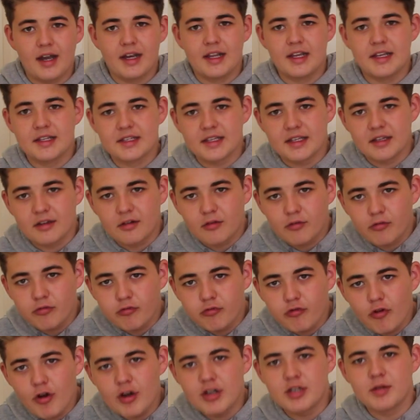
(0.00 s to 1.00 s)
and it is
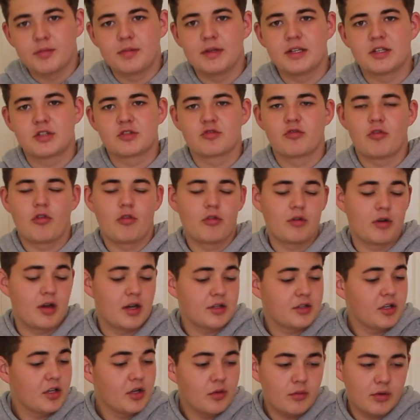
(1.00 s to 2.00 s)
incredibly strong. I
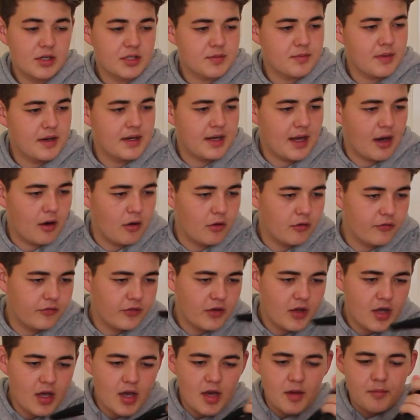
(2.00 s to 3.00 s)
don't know what it's made out of,
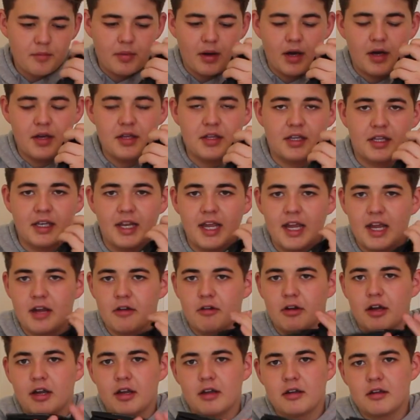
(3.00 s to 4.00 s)
but you can
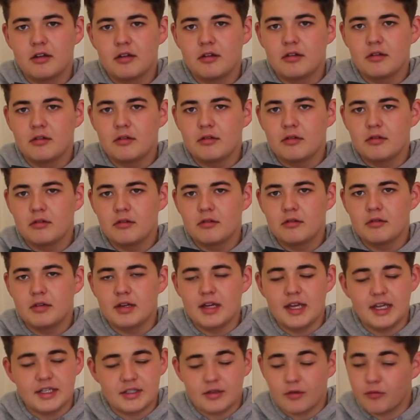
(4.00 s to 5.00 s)
hear it.
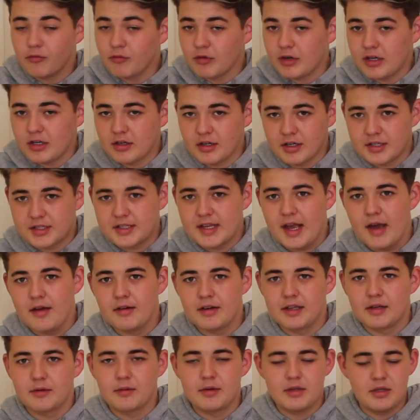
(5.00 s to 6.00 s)
It's a really nice
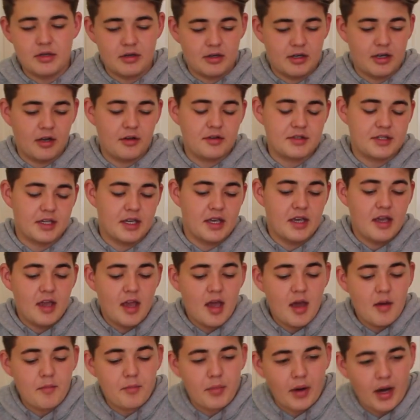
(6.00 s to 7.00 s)
sounding when you close it,
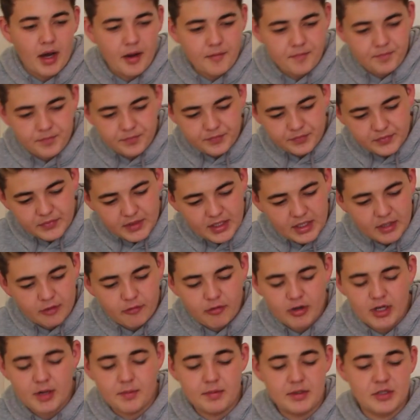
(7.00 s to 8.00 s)
but
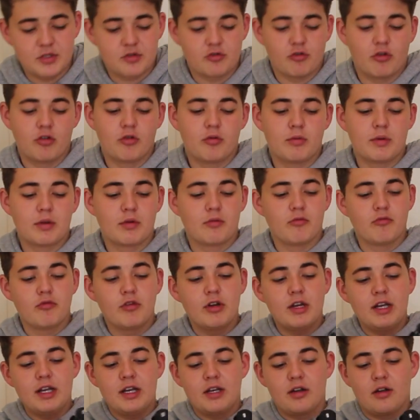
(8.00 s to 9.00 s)
incredibly strong with a
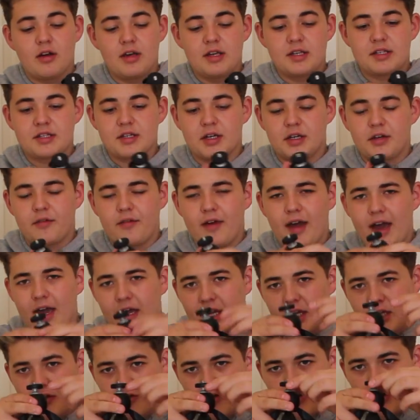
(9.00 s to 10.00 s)
really nice kind of
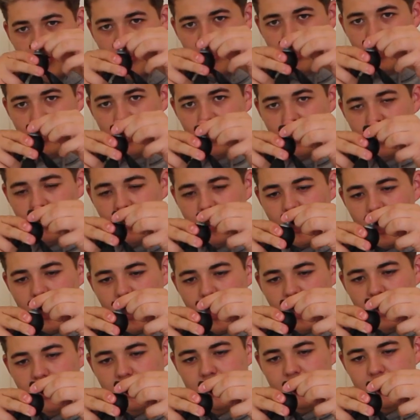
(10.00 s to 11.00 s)
accurate
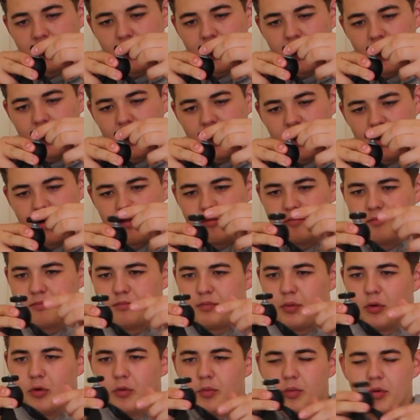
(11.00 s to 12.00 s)

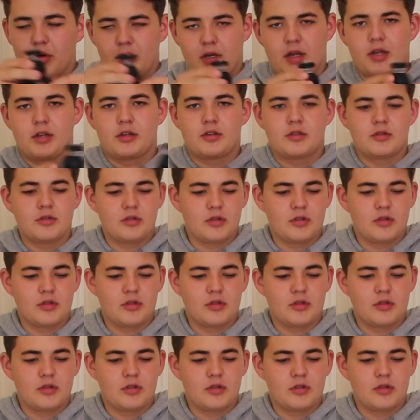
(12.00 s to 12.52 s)
ballpoint, I